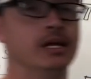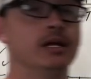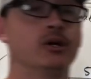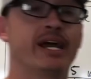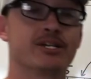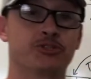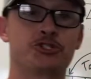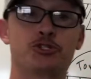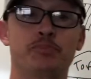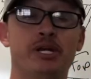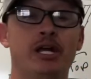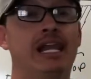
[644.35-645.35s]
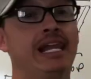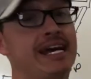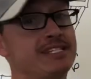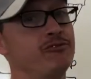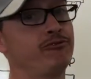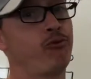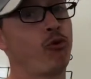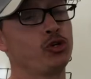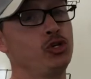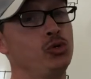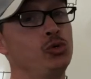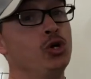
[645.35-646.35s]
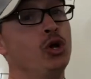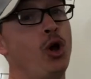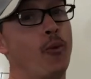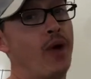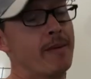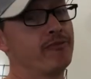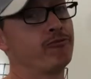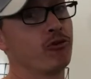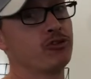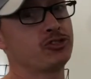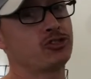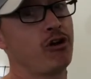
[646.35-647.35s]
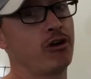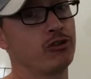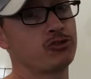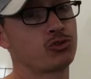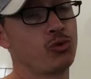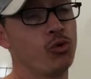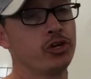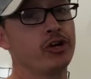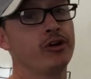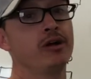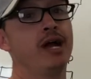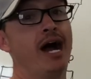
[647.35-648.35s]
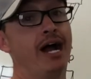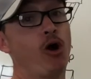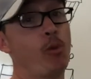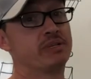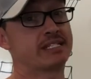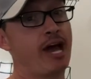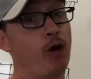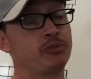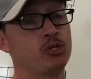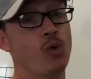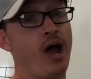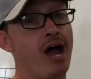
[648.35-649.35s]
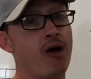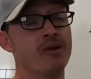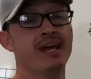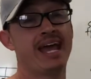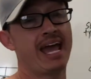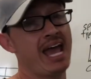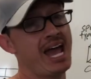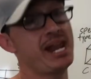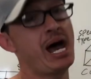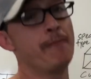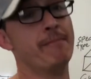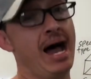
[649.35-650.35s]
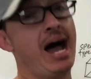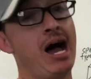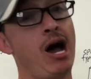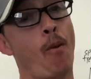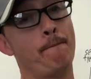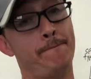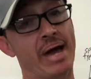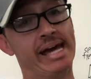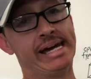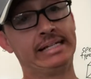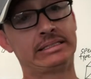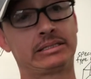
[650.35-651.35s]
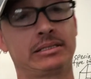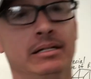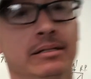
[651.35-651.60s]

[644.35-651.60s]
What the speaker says: Okay, so this has been a lesson for you right before the start of the school year. I hope it's helped you out, and I'm out. Peace.